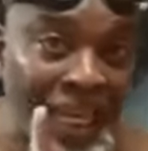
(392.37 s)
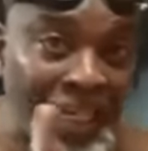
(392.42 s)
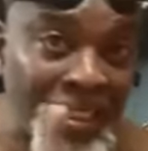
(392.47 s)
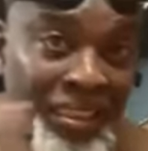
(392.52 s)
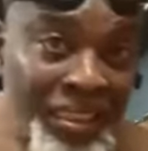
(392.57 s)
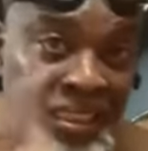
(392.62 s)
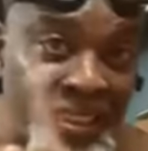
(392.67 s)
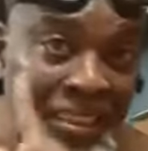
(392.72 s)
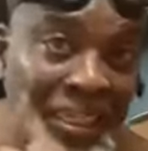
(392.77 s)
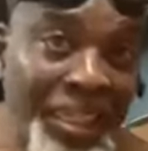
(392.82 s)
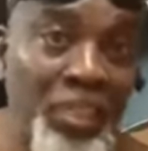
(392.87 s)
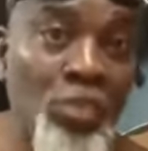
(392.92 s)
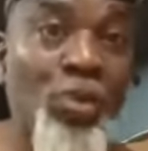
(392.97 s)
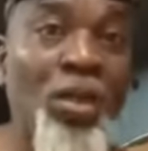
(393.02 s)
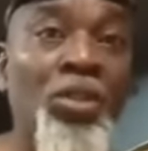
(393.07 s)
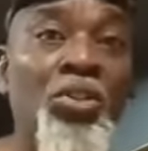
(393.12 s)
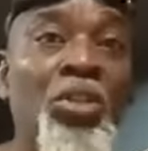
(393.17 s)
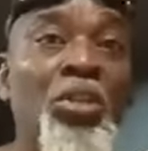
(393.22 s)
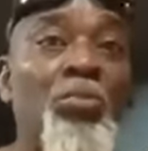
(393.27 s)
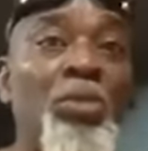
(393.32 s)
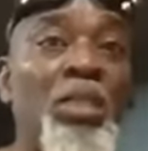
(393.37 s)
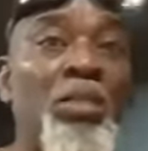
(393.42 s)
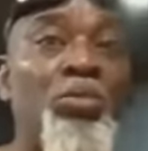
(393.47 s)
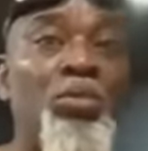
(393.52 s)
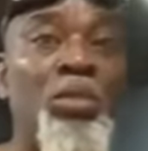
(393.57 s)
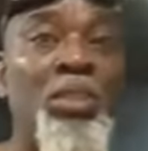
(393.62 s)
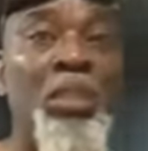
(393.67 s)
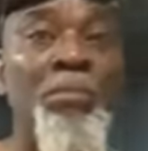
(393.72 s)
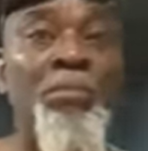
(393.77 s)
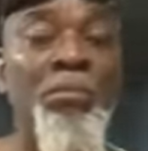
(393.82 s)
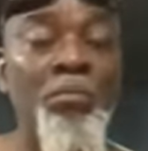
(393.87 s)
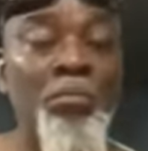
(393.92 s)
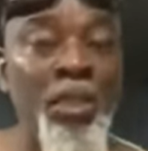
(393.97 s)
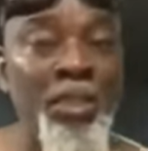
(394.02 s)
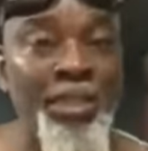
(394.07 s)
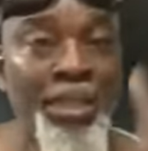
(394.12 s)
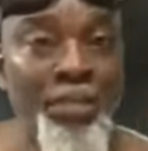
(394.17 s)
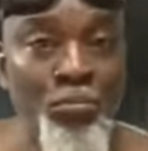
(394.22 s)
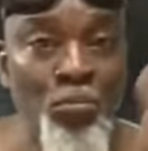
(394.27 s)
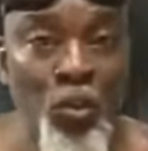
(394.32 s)
That is the central thing we need to say.
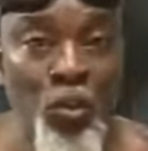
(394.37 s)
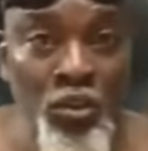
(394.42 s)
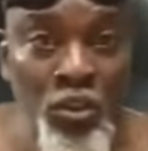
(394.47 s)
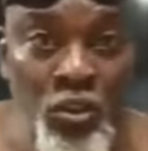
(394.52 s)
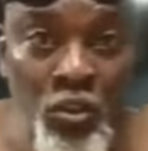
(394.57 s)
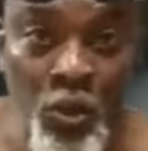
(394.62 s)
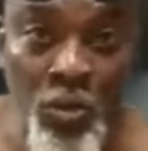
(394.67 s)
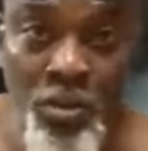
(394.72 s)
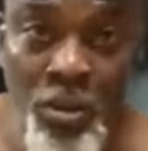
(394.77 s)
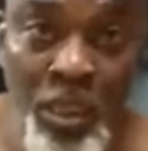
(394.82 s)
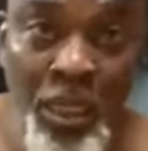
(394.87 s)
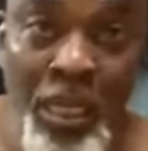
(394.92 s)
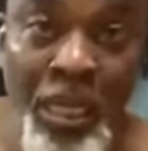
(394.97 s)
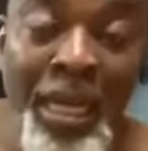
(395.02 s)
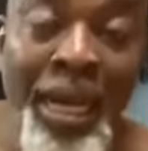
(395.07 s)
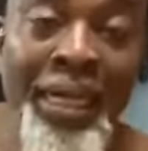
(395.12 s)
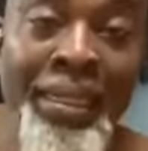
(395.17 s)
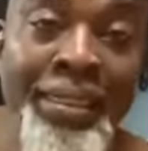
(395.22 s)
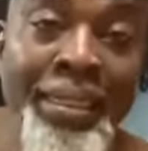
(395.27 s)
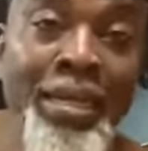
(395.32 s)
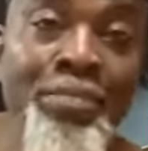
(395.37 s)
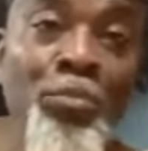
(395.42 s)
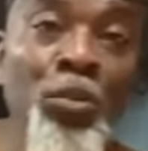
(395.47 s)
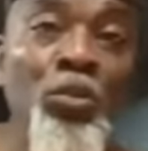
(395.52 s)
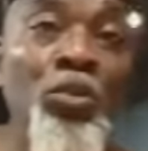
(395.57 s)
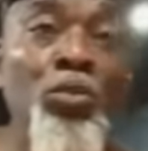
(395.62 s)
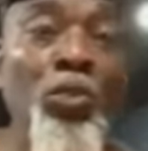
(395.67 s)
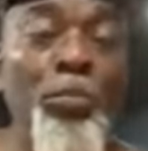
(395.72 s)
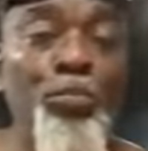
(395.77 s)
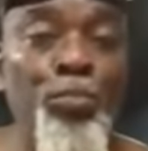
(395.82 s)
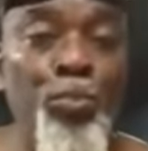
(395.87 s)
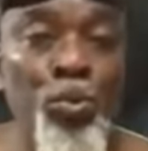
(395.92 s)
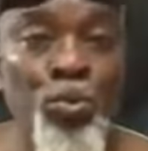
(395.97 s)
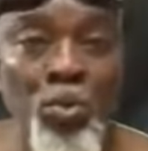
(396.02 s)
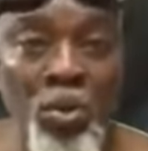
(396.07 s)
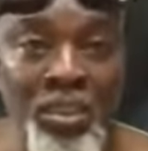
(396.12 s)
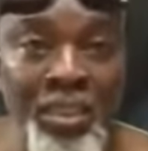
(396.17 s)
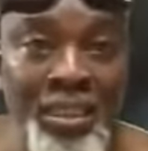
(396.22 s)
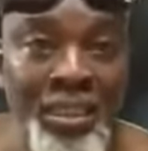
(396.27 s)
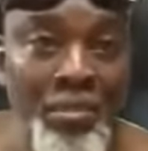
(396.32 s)
They must not. And they must not
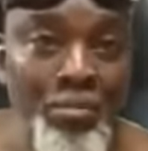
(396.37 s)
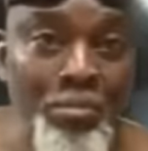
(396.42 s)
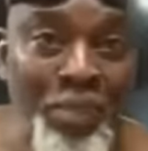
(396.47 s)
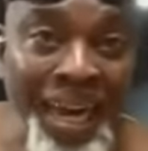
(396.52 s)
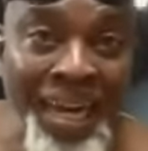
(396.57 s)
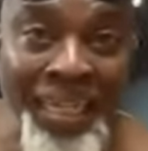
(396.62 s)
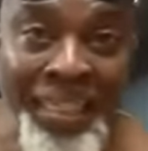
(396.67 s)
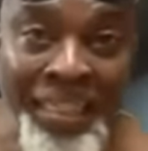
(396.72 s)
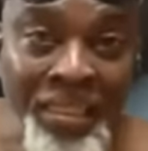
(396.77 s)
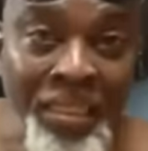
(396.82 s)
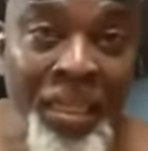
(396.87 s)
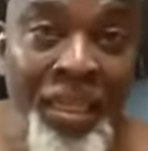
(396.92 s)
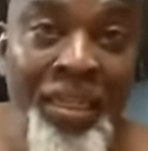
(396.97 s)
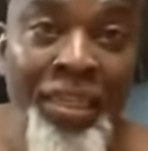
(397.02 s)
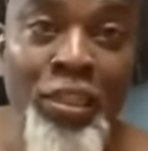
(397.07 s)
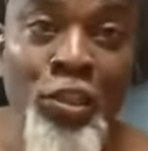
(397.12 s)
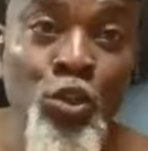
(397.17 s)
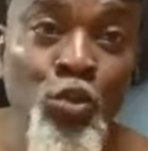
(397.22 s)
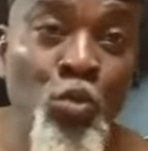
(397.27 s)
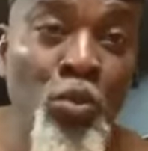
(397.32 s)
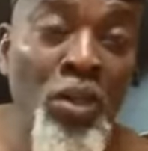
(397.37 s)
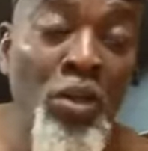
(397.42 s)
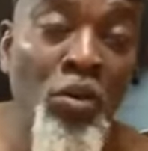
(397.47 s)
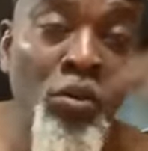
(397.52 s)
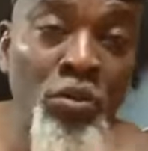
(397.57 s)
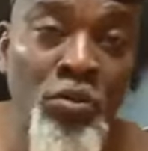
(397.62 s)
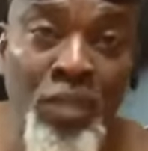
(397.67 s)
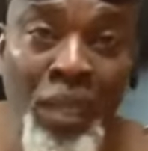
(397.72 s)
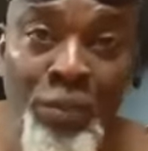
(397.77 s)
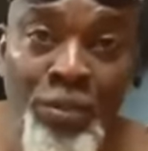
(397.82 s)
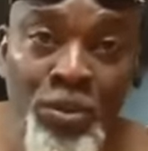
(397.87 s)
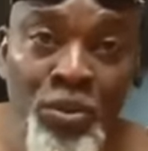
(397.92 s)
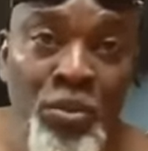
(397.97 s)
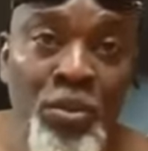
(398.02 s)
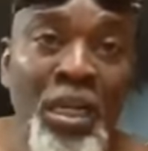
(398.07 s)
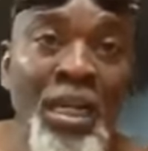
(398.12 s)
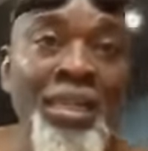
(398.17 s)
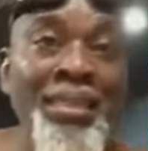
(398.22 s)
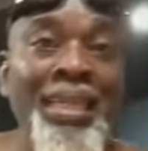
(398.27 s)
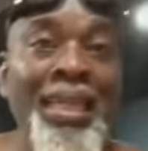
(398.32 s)
put us in a bind into a contraption
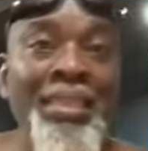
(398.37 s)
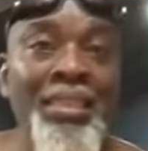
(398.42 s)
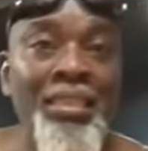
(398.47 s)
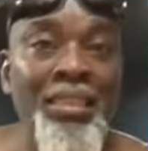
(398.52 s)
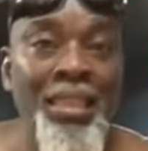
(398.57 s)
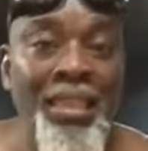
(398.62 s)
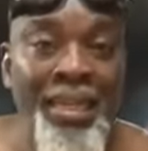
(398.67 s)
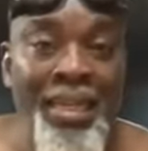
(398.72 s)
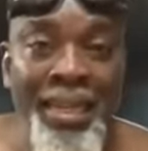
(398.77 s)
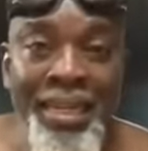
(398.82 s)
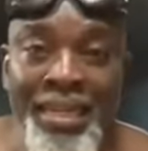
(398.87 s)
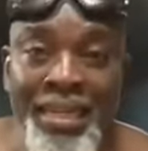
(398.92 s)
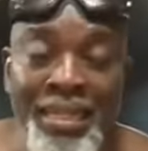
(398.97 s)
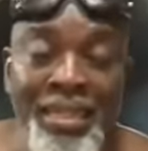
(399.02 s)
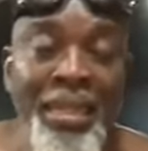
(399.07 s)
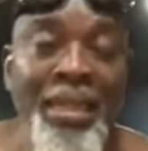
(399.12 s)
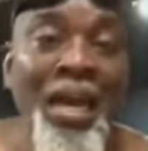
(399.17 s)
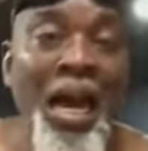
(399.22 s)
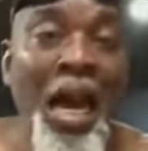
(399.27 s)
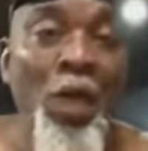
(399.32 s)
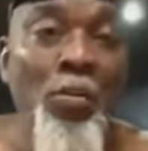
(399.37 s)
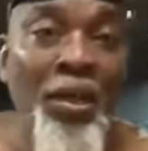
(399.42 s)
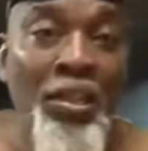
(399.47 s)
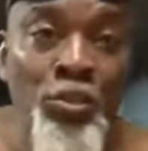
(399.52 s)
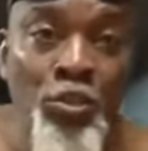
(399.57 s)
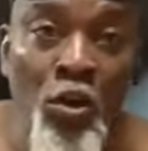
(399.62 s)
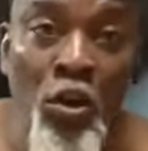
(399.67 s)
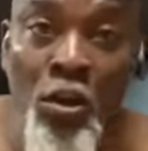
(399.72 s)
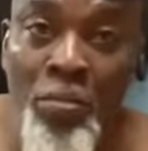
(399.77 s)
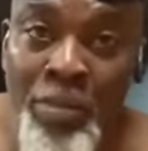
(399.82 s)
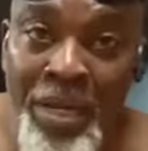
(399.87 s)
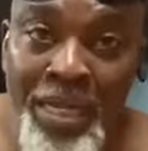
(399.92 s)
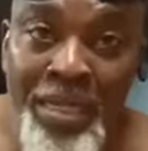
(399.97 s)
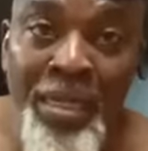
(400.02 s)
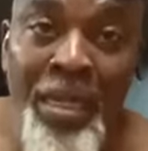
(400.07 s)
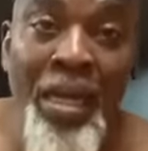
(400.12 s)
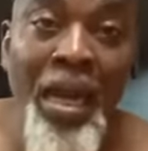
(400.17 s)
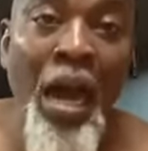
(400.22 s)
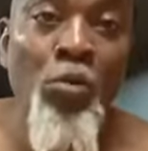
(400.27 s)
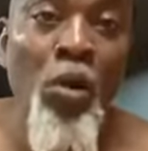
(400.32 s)
that is killing our young men,
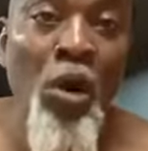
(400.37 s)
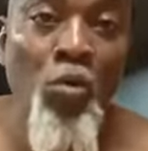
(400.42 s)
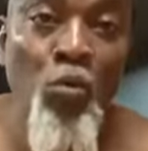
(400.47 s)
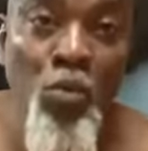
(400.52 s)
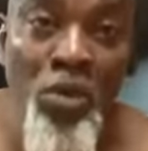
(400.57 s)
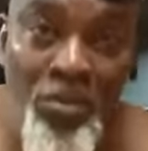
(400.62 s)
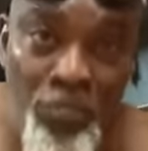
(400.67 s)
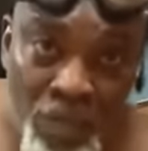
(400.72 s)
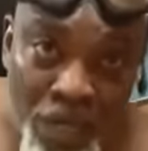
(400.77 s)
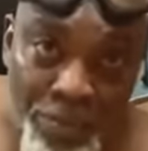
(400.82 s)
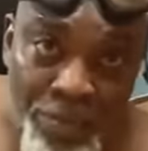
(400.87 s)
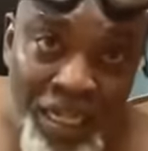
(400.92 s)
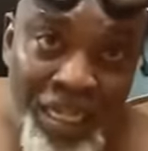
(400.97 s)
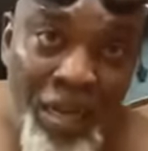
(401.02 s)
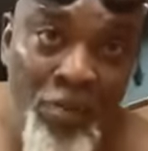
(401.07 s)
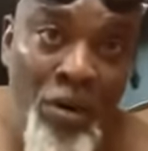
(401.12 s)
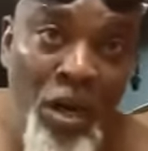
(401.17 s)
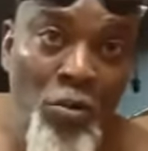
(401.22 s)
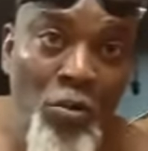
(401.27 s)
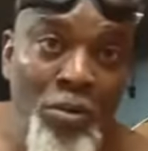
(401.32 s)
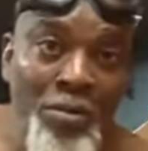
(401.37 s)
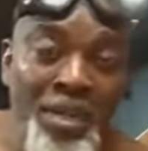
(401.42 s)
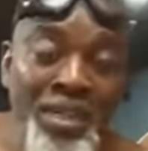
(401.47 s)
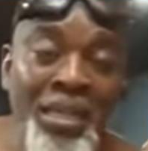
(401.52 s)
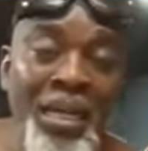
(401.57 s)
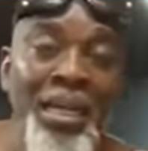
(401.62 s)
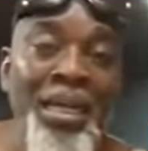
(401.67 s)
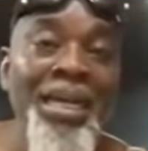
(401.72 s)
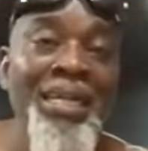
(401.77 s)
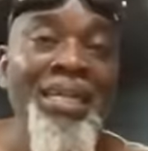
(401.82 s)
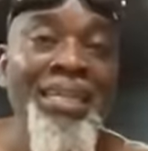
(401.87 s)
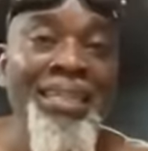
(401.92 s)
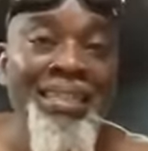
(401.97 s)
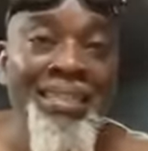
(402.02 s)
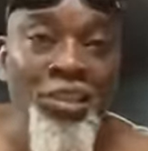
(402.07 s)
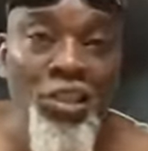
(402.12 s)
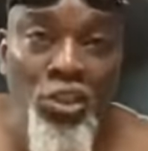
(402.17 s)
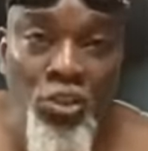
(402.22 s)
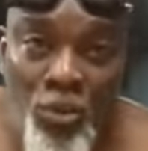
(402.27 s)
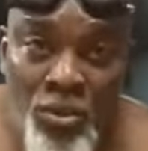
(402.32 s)
raping our women,
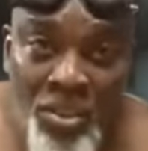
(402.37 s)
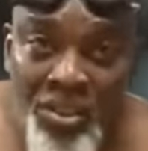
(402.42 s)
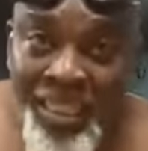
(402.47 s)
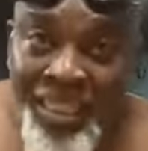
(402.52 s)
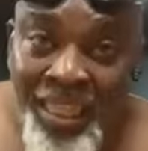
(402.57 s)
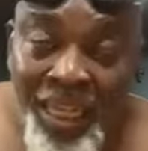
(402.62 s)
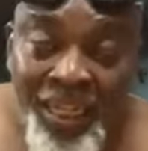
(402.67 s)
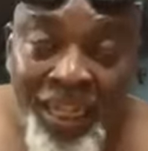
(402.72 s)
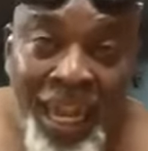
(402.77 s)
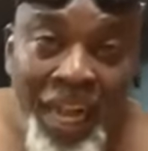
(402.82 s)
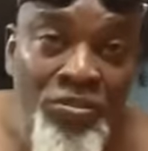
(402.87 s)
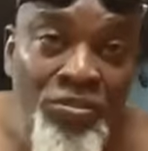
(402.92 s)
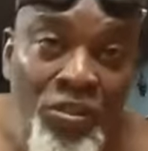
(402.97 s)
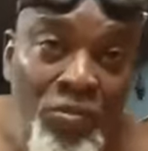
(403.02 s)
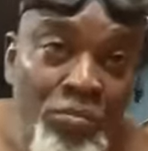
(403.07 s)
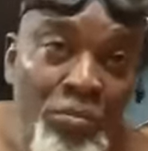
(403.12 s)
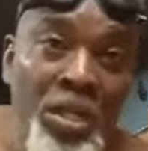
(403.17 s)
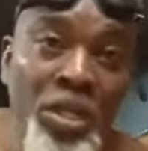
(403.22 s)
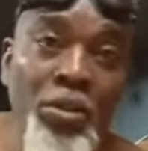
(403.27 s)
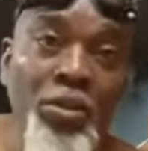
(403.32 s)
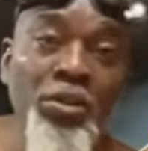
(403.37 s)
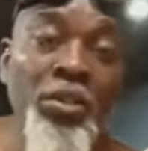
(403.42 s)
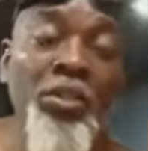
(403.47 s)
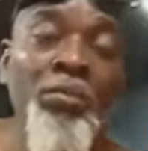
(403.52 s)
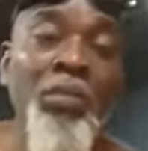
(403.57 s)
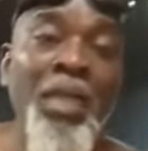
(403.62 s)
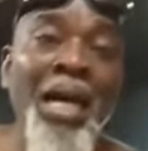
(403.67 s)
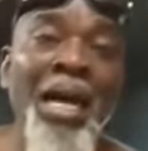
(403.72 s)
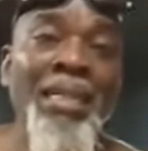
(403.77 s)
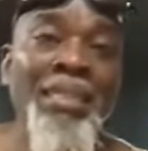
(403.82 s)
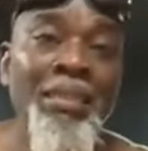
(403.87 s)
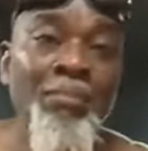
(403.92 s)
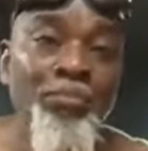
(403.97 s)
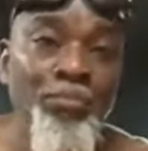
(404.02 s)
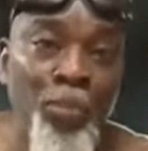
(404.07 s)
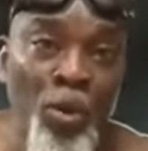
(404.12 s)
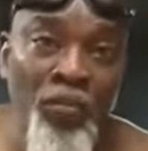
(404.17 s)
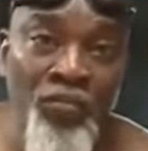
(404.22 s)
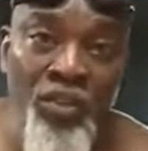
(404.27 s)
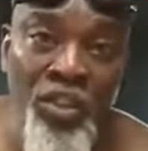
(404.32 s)
and shortening the lives of millions, and
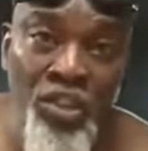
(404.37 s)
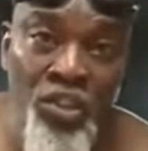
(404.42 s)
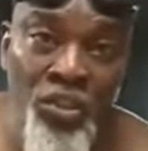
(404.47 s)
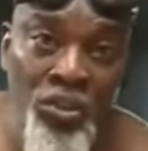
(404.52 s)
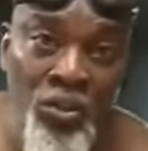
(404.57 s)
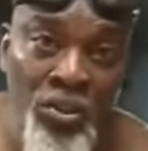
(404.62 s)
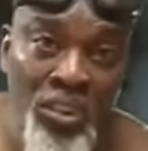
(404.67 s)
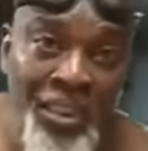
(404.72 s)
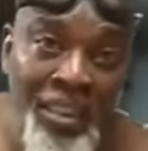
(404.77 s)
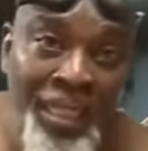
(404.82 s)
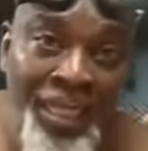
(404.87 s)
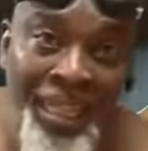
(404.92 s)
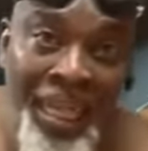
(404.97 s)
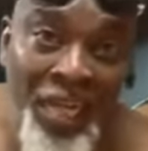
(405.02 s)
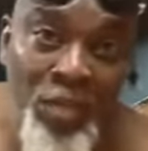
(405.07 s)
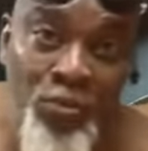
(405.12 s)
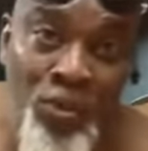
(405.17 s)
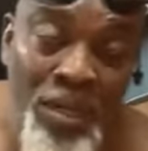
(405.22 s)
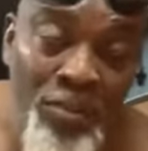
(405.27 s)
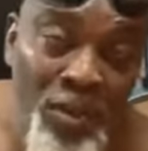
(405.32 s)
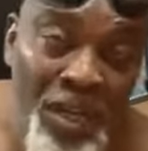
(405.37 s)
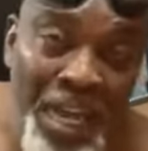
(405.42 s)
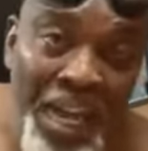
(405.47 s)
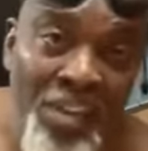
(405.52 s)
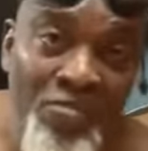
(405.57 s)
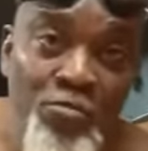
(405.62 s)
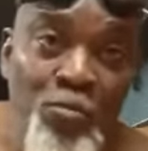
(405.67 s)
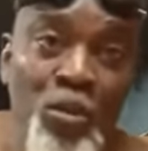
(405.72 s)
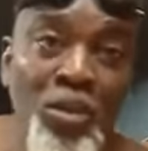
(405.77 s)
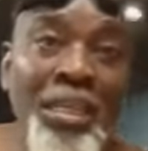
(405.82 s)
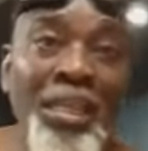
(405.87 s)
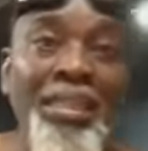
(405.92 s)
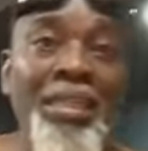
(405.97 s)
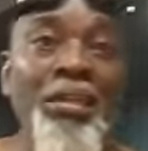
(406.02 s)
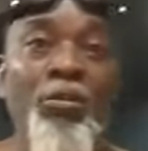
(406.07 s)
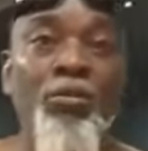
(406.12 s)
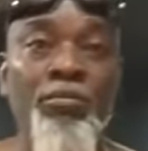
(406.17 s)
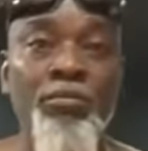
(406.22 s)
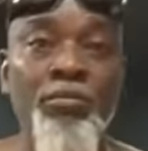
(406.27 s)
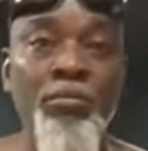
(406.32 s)
impoverishing us in a land where we have more than
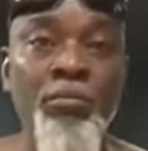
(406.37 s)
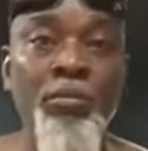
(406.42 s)
enough.